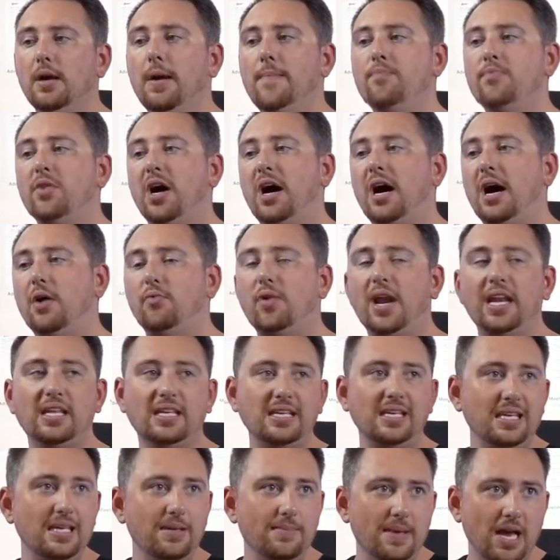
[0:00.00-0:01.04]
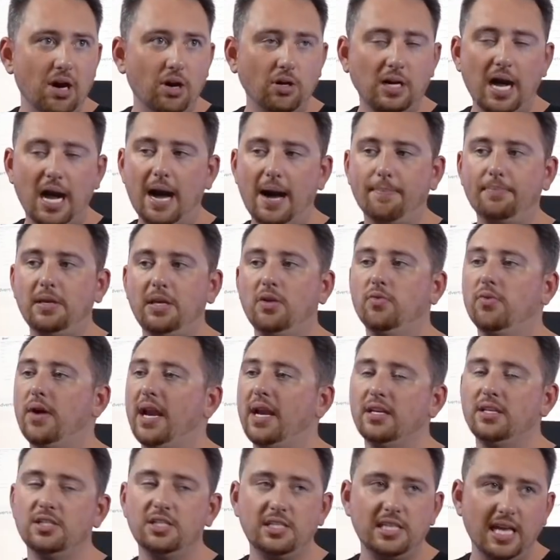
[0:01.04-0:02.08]
writing email copy, writing
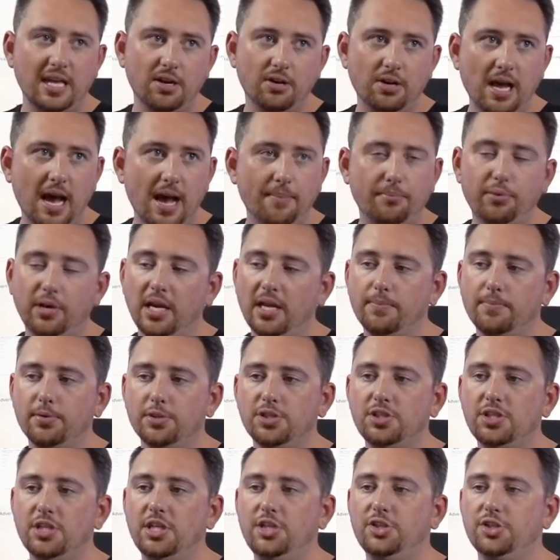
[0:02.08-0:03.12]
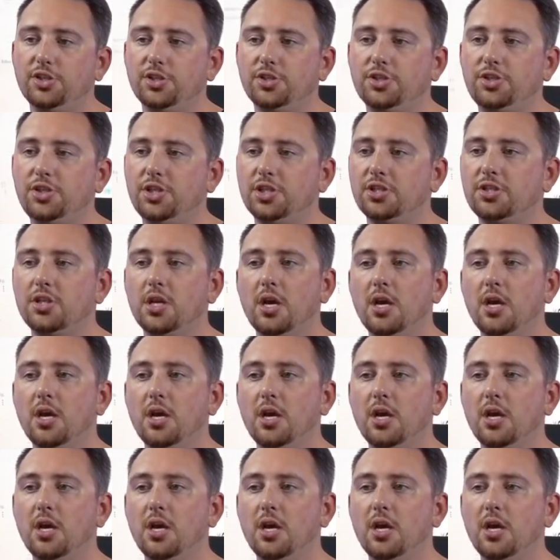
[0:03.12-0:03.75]
standard operating procedures, just